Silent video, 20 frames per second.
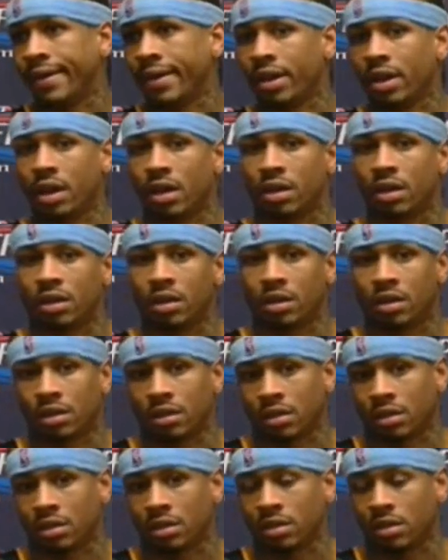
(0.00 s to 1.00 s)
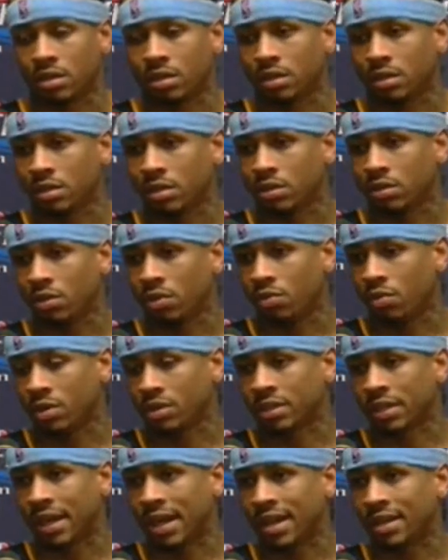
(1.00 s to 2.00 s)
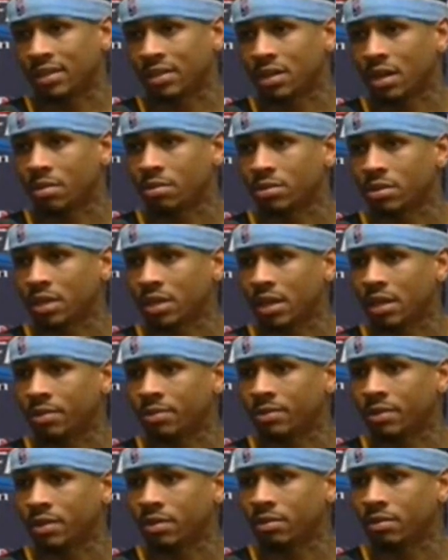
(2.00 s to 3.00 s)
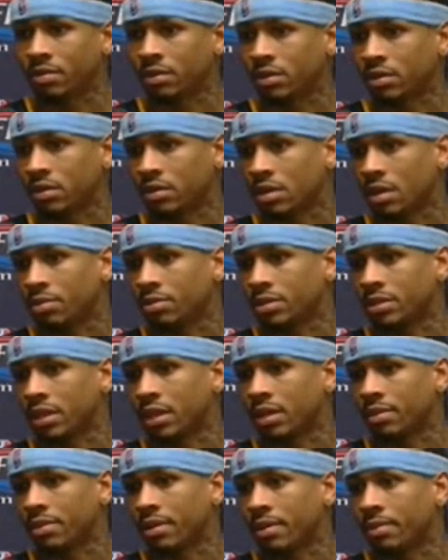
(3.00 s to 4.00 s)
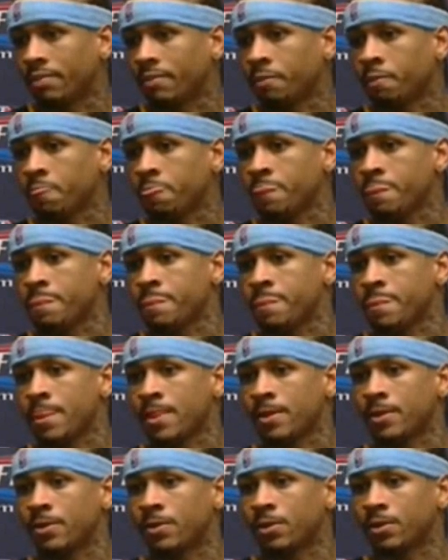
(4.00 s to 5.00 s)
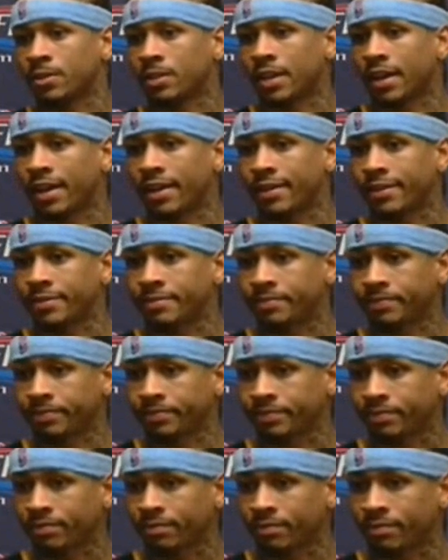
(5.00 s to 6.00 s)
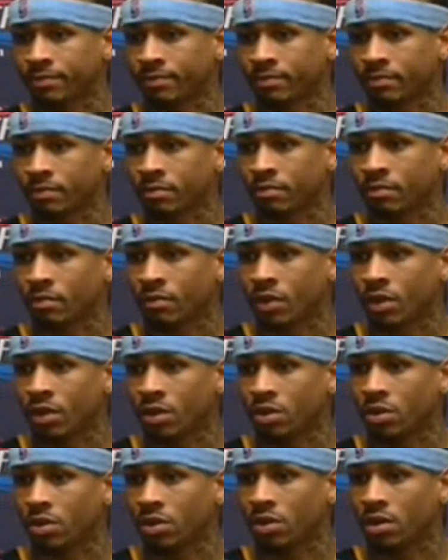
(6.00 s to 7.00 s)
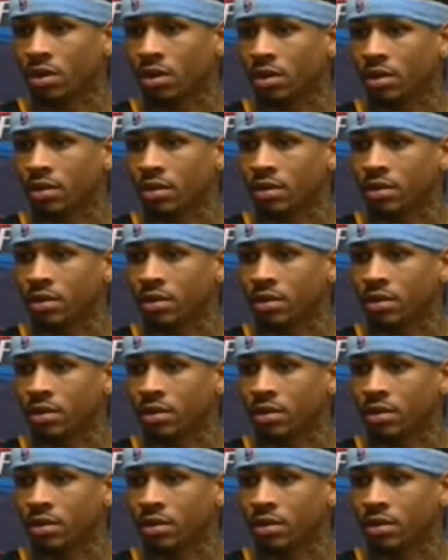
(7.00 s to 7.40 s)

and uh, you know, once guys double team, double team him, you know, it's kind of, you know. Uh,